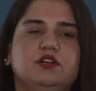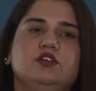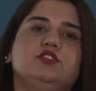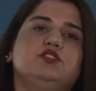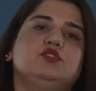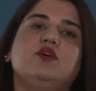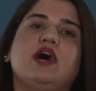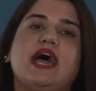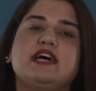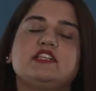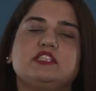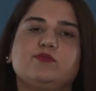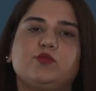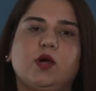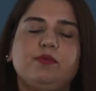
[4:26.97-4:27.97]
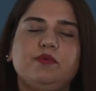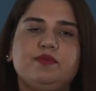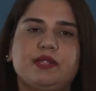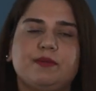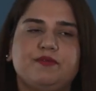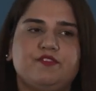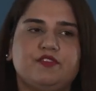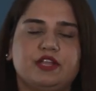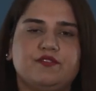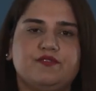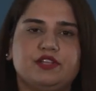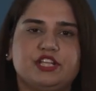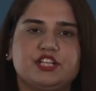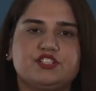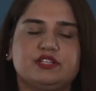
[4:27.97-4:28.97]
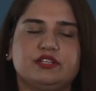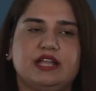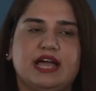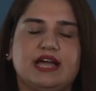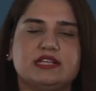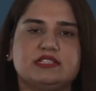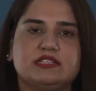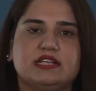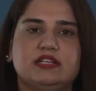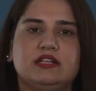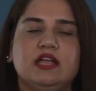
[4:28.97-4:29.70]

So as a problem definition has